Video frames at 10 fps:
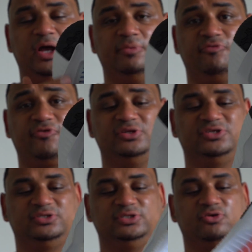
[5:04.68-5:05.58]

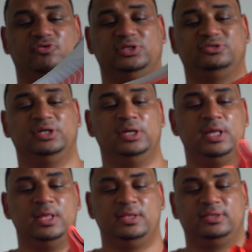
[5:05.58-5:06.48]
360 degrees.
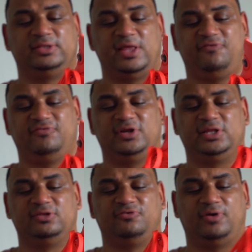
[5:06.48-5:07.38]

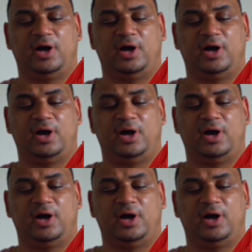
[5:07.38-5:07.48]
Definitely the